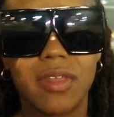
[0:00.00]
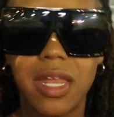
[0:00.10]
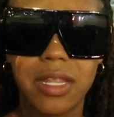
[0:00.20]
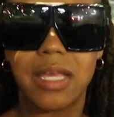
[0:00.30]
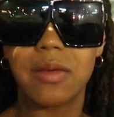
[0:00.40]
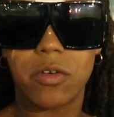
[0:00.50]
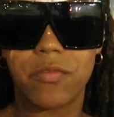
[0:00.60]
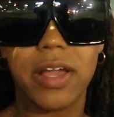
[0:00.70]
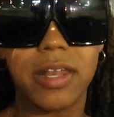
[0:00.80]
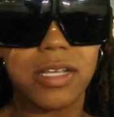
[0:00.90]
anything with
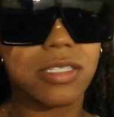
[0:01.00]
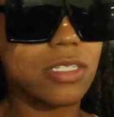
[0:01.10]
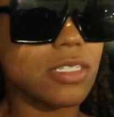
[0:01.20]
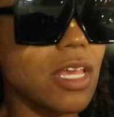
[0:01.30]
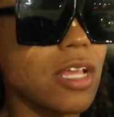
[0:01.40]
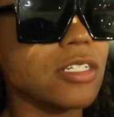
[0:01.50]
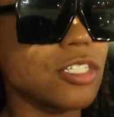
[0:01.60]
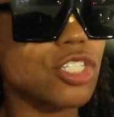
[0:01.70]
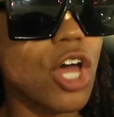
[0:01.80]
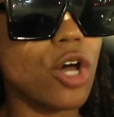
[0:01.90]
finances.
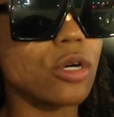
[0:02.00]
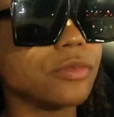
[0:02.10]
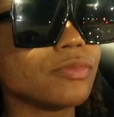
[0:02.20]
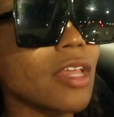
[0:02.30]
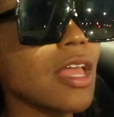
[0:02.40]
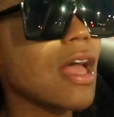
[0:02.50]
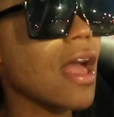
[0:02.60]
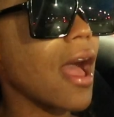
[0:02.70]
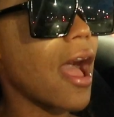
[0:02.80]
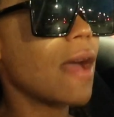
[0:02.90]
So
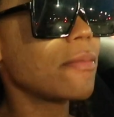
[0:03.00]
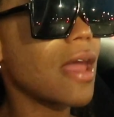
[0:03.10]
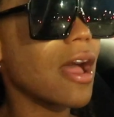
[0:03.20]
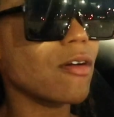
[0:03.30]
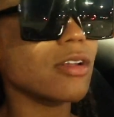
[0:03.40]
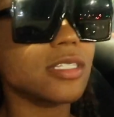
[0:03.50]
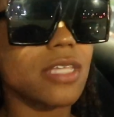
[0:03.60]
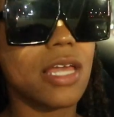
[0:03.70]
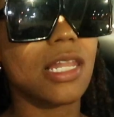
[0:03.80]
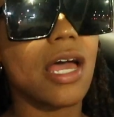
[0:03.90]
I'm not gonna
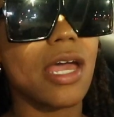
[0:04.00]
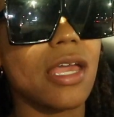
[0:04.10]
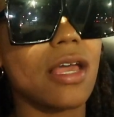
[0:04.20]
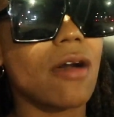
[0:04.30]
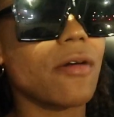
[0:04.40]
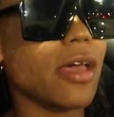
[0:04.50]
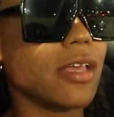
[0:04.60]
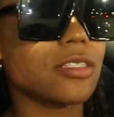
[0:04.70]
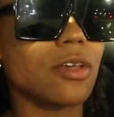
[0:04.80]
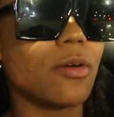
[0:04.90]
say like,
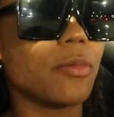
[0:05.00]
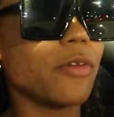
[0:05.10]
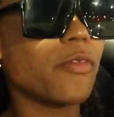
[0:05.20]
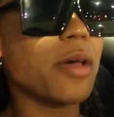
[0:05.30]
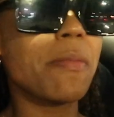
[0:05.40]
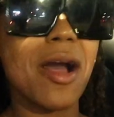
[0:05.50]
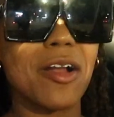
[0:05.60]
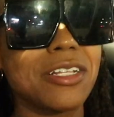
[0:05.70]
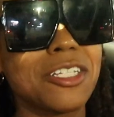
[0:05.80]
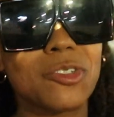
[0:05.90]
okay, so in my
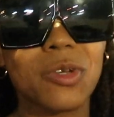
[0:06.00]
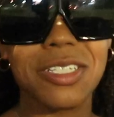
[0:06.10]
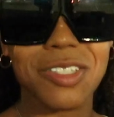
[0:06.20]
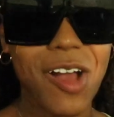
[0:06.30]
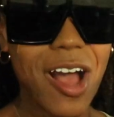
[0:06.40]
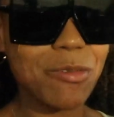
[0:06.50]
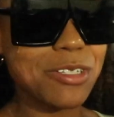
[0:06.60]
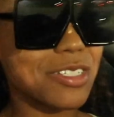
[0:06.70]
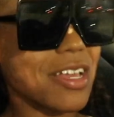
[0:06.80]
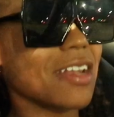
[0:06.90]
early 20s, y'all, I
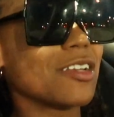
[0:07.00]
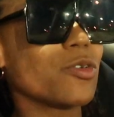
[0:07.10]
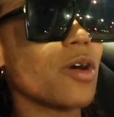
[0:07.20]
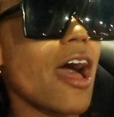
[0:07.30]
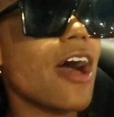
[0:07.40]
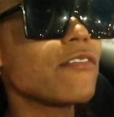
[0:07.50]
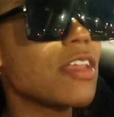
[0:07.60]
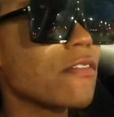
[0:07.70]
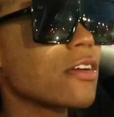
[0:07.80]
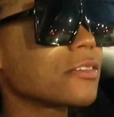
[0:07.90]
was just kind of doing, I've
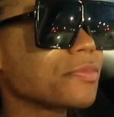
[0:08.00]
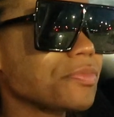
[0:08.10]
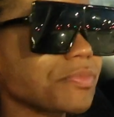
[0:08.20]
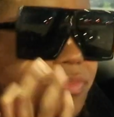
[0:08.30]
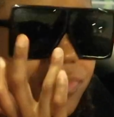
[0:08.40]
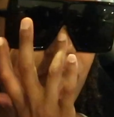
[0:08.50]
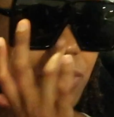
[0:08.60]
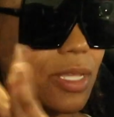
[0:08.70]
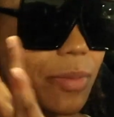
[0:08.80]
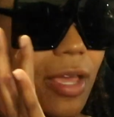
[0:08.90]
never, let
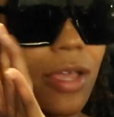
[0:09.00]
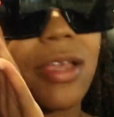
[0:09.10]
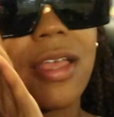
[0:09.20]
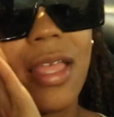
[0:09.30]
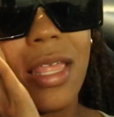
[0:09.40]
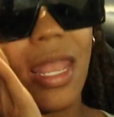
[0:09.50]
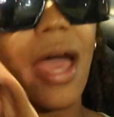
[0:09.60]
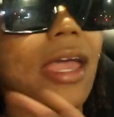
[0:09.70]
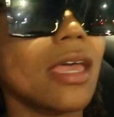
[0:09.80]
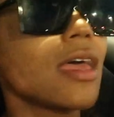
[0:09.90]
me stop lying.
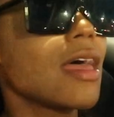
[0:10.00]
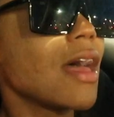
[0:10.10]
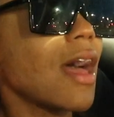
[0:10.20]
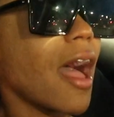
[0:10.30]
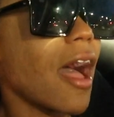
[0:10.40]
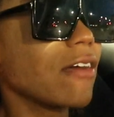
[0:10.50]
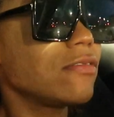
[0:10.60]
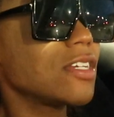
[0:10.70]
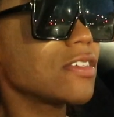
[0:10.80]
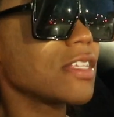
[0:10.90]
Like,
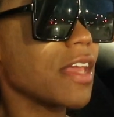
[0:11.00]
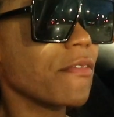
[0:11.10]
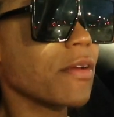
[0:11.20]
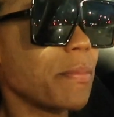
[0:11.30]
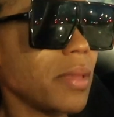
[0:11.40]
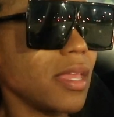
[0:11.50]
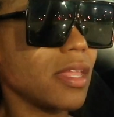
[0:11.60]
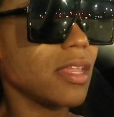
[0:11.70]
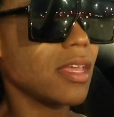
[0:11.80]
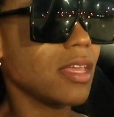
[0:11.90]
I've just never been,